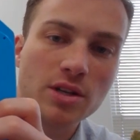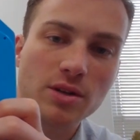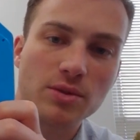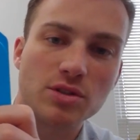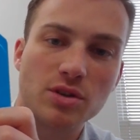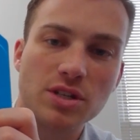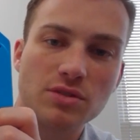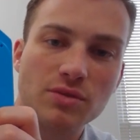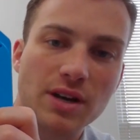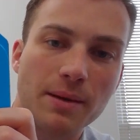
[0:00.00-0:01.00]
So it's not
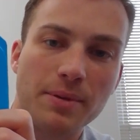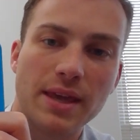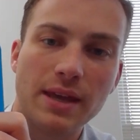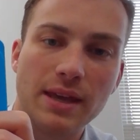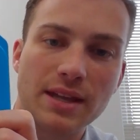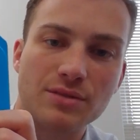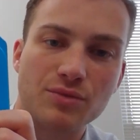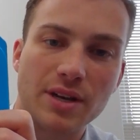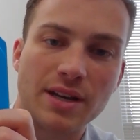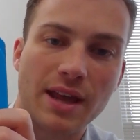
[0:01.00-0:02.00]
just written up here, it's
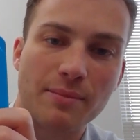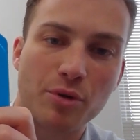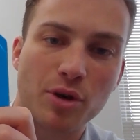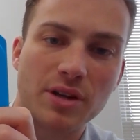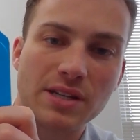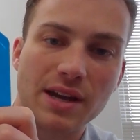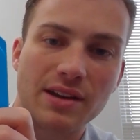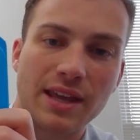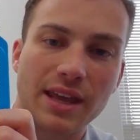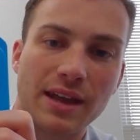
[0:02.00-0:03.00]
written and broken
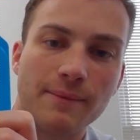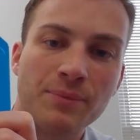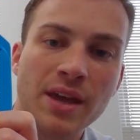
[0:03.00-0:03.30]
down here.